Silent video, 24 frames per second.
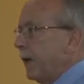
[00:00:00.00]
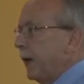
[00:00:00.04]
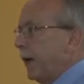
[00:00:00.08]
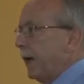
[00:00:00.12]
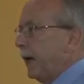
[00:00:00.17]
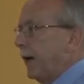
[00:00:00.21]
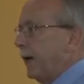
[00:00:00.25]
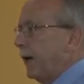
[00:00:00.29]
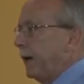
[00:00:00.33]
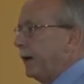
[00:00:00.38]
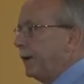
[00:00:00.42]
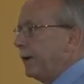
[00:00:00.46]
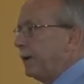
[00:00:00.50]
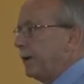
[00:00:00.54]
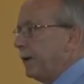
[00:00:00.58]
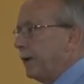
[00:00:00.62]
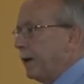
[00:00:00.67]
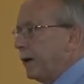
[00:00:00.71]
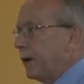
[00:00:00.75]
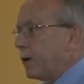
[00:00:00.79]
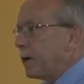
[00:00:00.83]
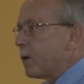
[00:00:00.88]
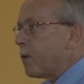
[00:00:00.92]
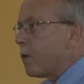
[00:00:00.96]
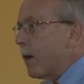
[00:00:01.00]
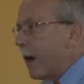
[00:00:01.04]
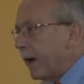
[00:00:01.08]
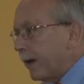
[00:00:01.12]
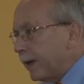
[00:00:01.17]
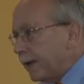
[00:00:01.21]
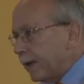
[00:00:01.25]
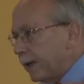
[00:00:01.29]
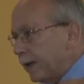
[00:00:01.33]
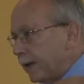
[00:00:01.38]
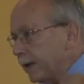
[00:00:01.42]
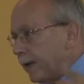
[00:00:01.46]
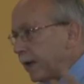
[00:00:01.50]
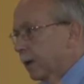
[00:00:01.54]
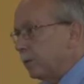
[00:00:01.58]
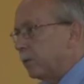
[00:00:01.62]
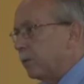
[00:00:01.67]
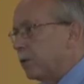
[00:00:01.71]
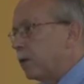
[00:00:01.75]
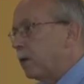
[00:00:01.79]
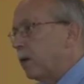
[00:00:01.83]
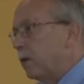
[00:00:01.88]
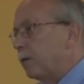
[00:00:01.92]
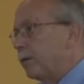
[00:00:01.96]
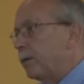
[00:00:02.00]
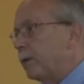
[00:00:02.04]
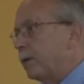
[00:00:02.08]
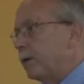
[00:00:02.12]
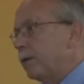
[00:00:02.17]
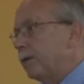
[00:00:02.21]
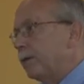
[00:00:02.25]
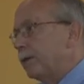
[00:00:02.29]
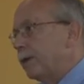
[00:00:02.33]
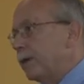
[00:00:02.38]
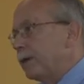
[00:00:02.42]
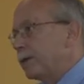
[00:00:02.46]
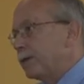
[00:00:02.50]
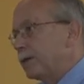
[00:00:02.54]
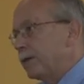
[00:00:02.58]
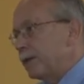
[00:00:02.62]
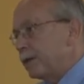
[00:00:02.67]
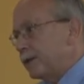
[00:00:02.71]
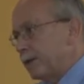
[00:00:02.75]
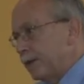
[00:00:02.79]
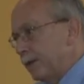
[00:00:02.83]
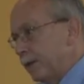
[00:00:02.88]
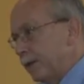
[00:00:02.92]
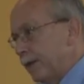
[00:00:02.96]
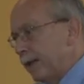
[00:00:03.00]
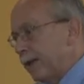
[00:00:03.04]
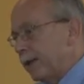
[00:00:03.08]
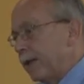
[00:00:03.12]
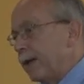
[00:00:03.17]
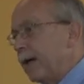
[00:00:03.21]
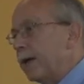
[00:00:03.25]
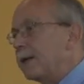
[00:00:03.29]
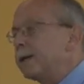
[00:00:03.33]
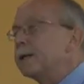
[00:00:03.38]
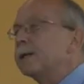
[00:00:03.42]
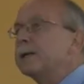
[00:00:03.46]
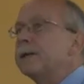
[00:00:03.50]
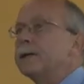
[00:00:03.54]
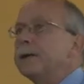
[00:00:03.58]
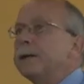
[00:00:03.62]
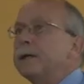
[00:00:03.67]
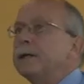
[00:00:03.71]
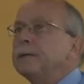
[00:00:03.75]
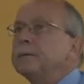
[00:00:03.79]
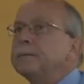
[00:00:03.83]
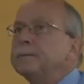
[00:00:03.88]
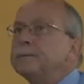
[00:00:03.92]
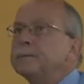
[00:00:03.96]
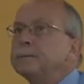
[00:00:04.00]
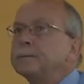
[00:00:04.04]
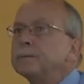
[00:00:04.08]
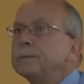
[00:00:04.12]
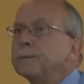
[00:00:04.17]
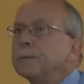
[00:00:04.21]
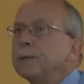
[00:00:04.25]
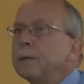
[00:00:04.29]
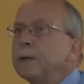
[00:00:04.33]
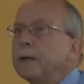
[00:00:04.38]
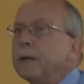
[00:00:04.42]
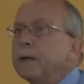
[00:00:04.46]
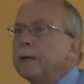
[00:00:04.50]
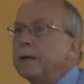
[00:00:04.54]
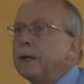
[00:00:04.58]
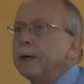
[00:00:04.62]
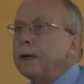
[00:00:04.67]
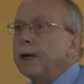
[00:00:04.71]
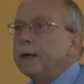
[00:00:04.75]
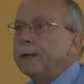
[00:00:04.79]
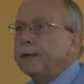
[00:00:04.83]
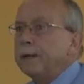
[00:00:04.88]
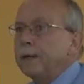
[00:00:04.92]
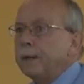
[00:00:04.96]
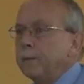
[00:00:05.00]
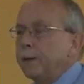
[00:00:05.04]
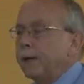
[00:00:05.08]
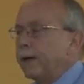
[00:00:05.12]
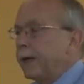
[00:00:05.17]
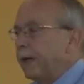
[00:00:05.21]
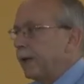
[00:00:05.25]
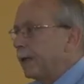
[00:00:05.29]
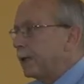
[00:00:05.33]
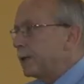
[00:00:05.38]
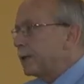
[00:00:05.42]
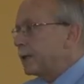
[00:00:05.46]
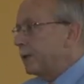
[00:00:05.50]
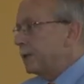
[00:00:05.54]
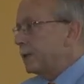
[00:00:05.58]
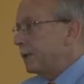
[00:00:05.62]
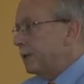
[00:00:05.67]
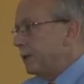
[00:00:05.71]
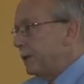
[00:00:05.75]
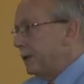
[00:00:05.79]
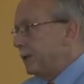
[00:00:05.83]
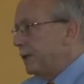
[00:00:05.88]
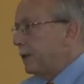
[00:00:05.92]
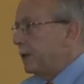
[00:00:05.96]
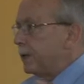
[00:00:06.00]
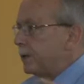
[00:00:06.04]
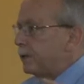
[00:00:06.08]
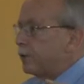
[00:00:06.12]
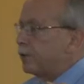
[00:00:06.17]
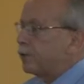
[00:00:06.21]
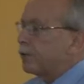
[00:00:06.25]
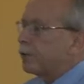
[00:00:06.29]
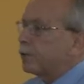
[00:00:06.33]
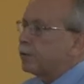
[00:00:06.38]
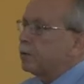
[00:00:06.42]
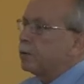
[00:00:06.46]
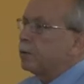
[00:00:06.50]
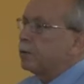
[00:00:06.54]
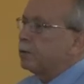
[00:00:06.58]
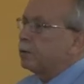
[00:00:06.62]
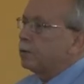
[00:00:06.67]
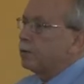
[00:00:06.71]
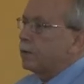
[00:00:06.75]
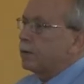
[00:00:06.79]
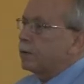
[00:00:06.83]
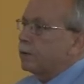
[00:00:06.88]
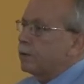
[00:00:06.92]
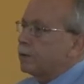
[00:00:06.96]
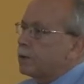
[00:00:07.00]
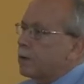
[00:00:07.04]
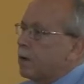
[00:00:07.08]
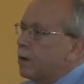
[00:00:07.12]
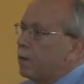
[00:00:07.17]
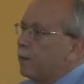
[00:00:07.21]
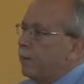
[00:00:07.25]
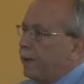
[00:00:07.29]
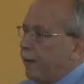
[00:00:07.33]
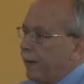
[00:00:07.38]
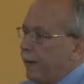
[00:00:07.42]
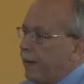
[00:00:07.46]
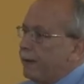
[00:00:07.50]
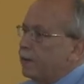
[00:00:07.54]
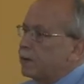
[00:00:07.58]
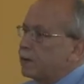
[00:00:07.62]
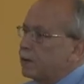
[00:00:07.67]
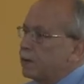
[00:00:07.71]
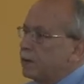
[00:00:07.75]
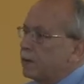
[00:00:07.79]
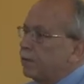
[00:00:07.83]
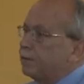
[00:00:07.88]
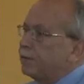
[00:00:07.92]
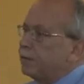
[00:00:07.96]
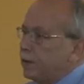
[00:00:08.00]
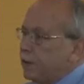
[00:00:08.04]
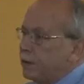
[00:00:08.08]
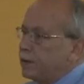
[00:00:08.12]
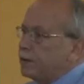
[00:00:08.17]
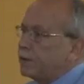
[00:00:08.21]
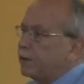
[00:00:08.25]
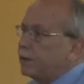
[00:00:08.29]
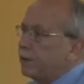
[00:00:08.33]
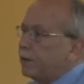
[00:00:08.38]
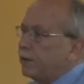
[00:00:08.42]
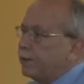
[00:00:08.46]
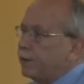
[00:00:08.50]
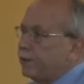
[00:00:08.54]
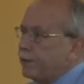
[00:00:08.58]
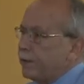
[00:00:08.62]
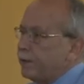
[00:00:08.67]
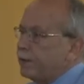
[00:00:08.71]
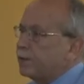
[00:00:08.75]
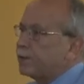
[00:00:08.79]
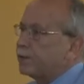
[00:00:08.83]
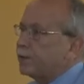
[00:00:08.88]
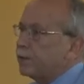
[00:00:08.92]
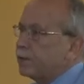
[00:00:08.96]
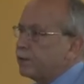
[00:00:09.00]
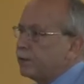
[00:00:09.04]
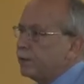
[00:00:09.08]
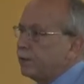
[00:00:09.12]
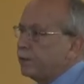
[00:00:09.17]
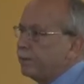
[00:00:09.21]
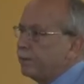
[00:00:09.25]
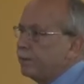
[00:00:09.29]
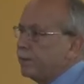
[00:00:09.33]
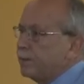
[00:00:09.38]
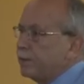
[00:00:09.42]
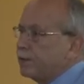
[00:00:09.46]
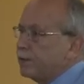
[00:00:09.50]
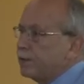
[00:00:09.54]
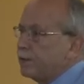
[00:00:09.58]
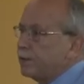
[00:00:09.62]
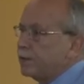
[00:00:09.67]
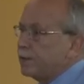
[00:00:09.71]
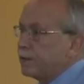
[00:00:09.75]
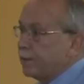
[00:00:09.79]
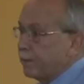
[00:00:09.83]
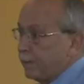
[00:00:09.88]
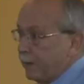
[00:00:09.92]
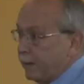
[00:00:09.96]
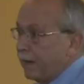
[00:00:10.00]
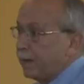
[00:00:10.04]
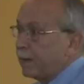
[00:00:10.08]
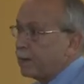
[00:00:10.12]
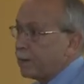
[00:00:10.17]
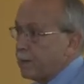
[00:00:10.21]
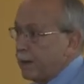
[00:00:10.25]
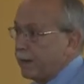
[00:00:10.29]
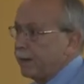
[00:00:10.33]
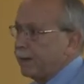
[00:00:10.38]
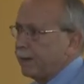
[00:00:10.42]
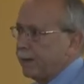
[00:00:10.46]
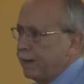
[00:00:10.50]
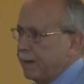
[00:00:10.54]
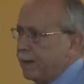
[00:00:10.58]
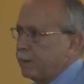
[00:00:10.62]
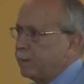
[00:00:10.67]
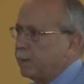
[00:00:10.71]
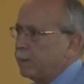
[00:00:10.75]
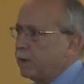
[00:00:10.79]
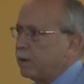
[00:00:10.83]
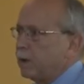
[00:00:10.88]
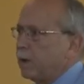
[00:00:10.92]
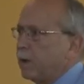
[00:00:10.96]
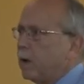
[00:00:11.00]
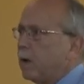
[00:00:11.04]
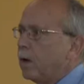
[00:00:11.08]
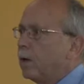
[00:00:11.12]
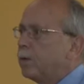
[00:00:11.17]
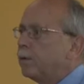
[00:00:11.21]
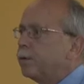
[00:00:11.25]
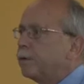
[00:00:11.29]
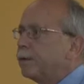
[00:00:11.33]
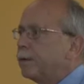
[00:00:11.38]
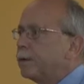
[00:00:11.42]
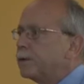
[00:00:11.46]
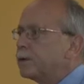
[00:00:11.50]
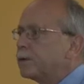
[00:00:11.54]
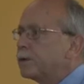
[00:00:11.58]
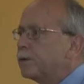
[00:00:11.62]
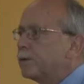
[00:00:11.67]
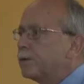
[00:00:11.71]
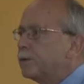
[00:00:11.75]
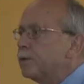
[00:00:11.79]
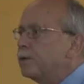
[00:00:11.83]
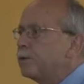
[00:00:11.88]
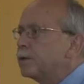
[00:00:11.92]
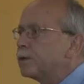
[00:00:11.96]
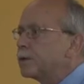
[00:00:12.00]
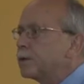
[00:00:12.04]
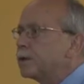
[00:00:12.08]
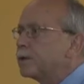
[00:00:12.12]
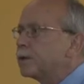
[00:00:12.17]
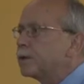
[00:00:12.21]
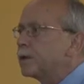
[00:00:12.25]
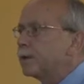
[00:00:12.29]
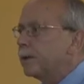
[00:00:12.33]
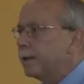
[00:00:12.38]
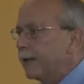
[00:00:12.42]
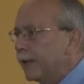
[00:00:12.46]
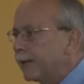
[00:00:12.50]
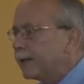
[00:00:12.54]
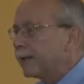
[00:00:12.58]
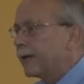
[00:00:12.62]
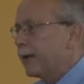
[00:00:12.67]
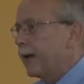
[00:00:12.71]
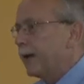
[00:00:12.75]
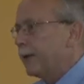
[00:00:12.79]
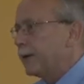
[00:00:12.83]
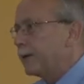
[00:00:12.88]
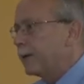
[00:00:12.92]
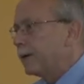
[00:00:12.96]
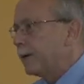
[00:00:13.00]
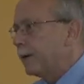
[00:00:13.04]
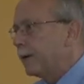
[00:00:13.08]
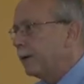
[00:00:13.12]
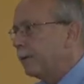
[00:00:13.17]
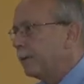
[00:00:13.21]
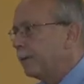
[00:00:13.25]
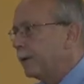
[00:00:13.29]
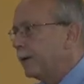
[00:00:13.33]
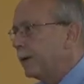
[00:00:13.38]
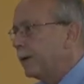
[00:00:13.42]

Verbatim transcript: And there are quite a number of universities in that category. And then we get tier two, which is a combination of teaching and research universities, and we get quite a number of institutions in that category.